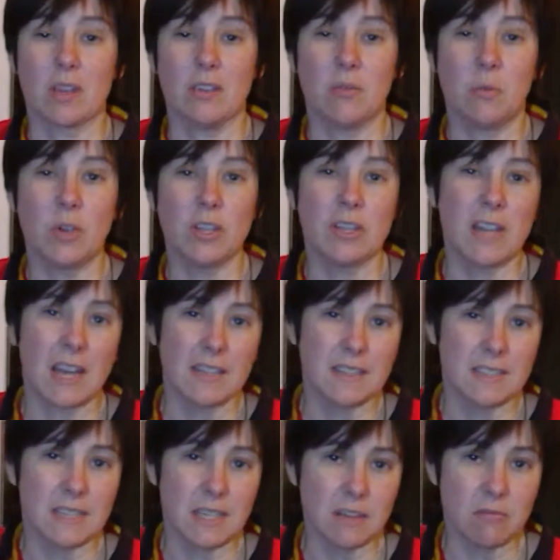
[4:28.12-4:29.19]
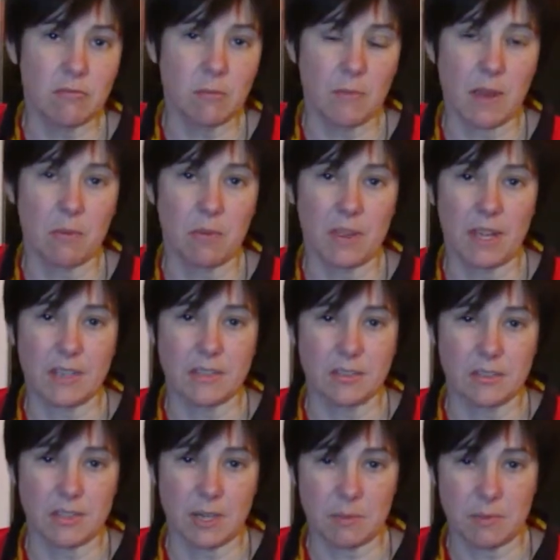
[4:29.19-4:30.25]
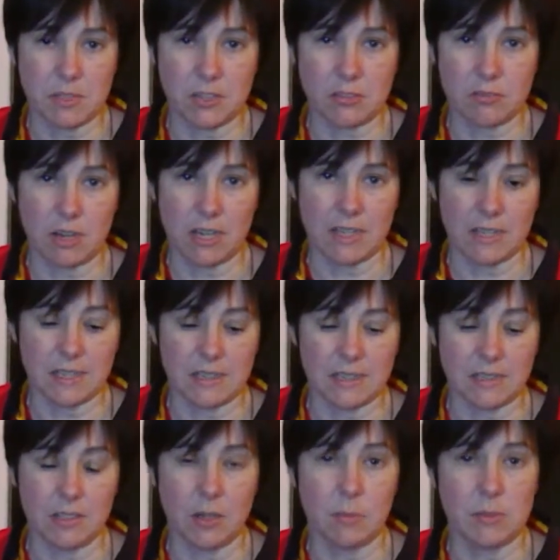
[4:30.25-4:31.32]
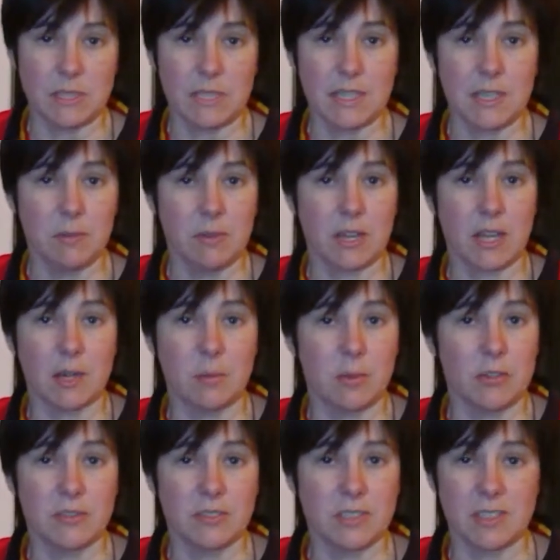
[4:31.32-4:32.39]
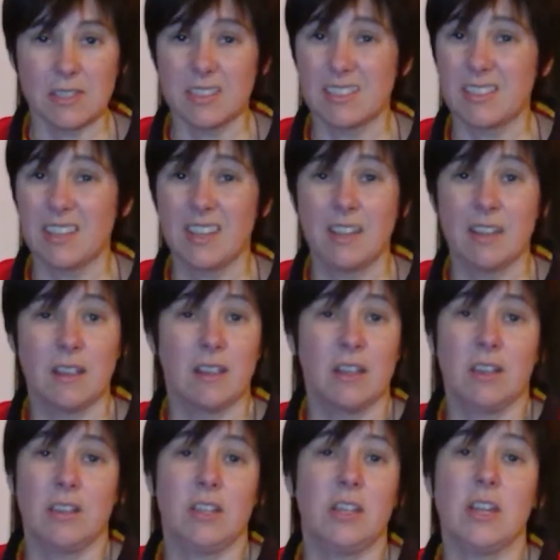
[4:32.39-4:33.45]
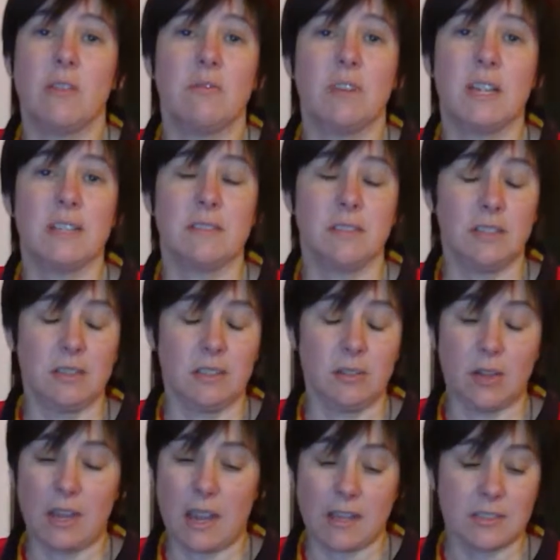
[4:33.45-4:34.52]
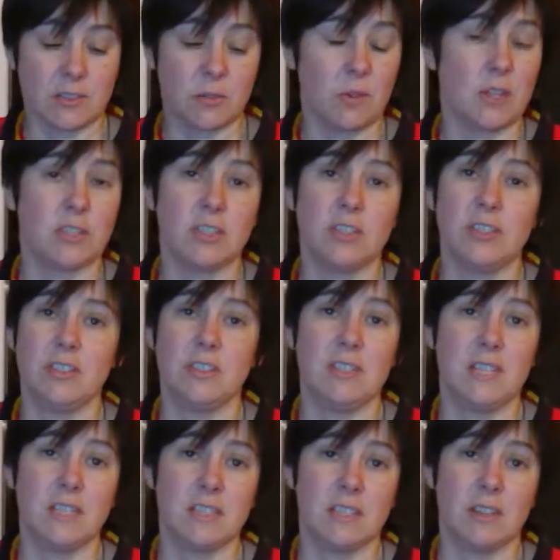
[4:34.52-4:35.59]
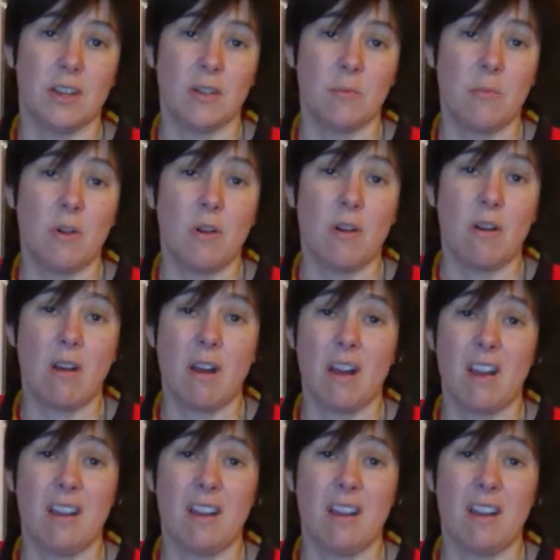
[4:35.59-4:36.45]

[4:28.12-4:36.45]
What you can see from that, what that does demonstrate is, particularly with animals, is you don't know, ask the question, do you need to know more?